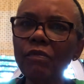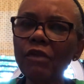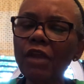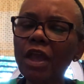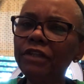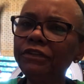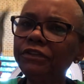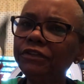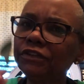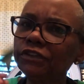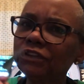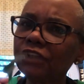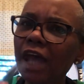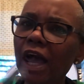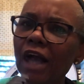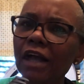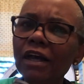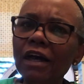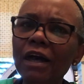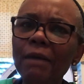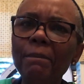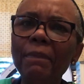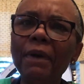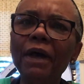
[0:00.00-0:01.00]
Stock
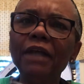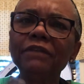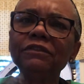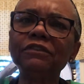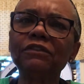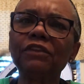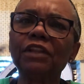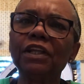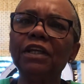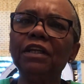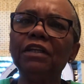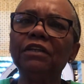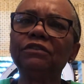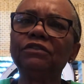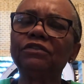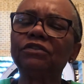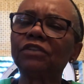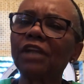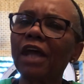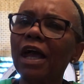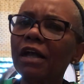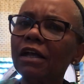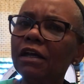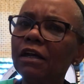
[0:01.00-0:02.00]
up on things.
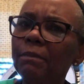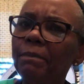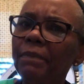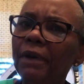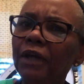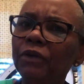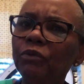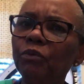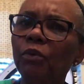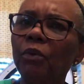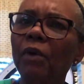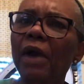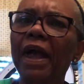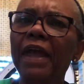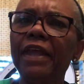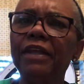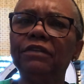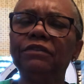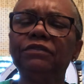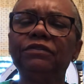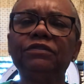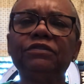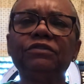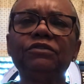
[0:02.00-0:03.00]
Stock up on
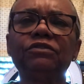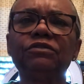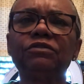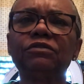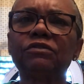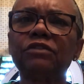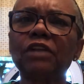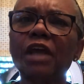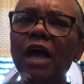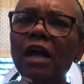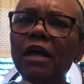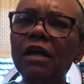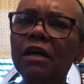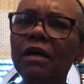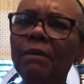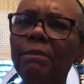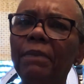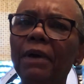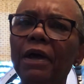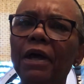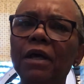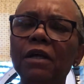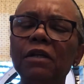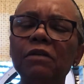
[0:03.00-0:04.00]
rice. Stock up
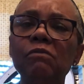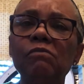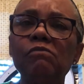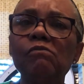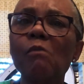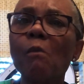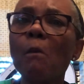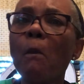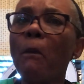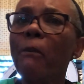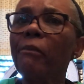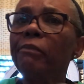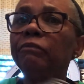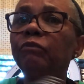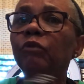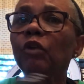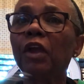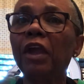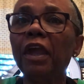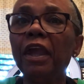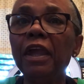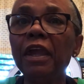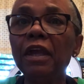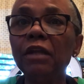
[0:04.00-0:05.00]
on
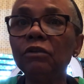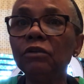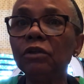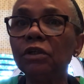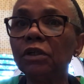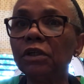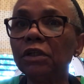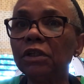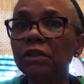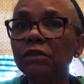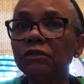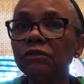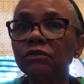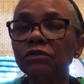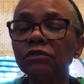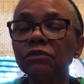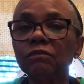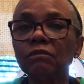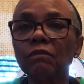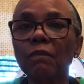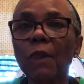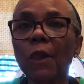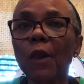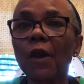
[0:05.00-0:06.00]
canned goods.
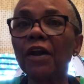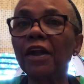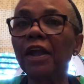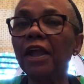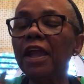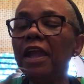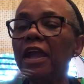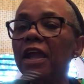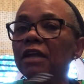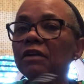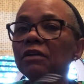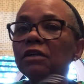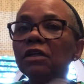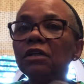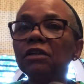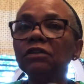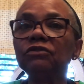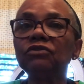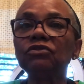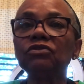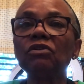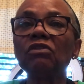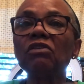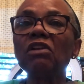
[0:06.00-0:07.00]
Canned
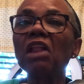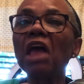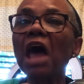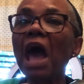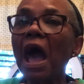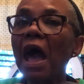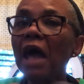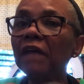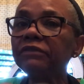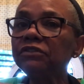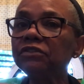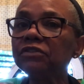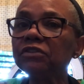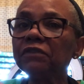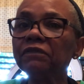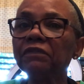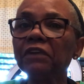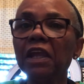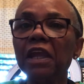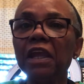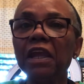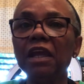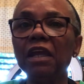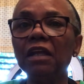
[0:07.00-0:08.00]
goods. Lots of
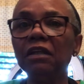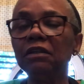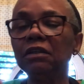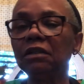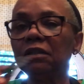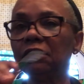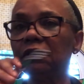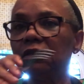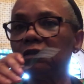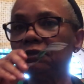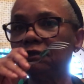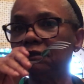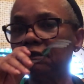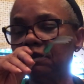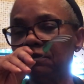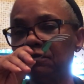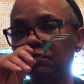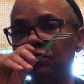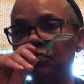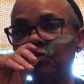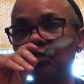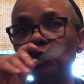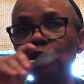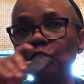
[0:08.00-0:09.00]
canned goods.
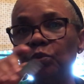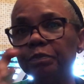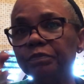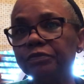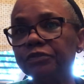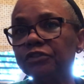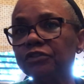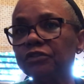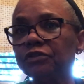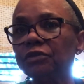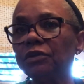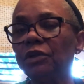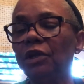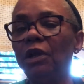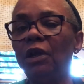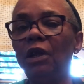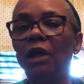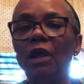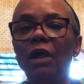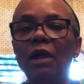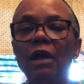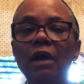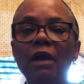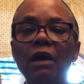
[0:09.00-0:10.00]
Soups
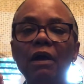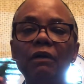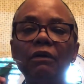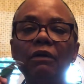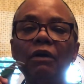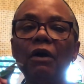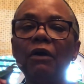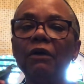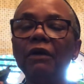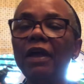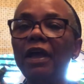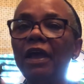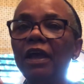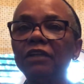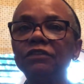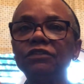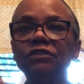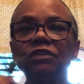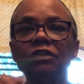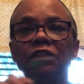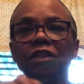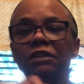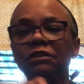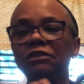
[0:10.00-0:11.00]
are
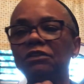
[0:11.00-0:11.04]
excellent